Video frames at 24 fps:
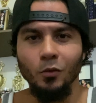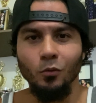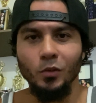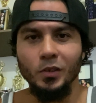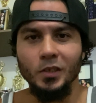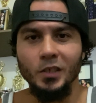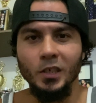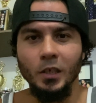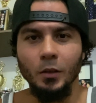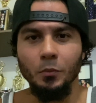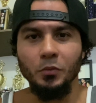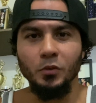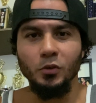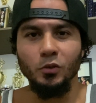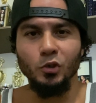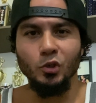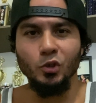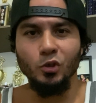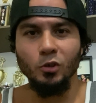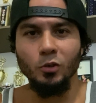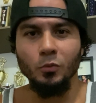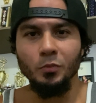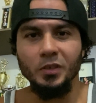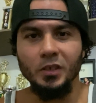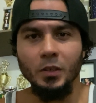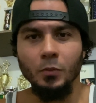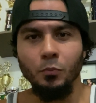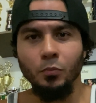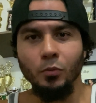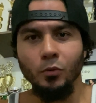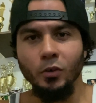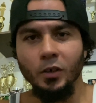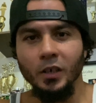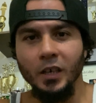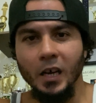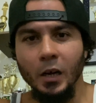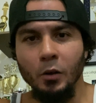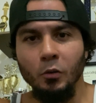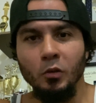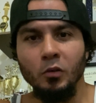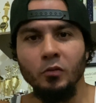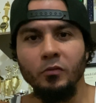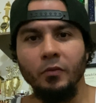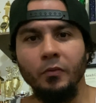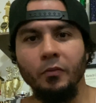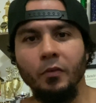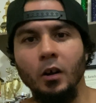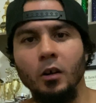What's up, YouTube? It's your boy Eric
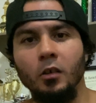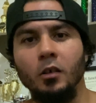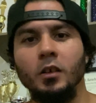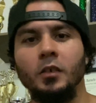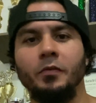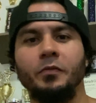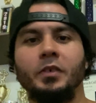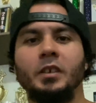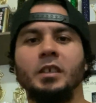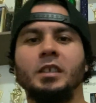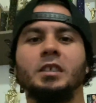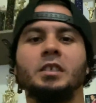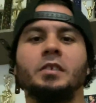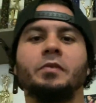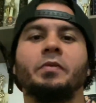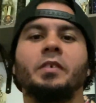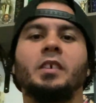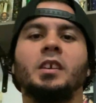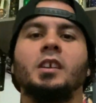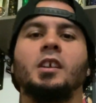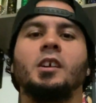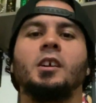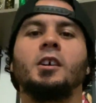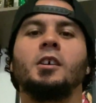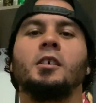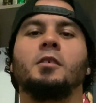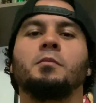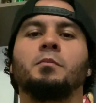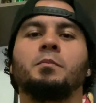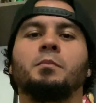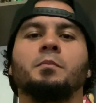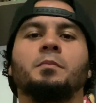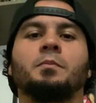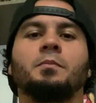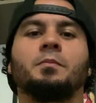Rivera, Fitness Phenom,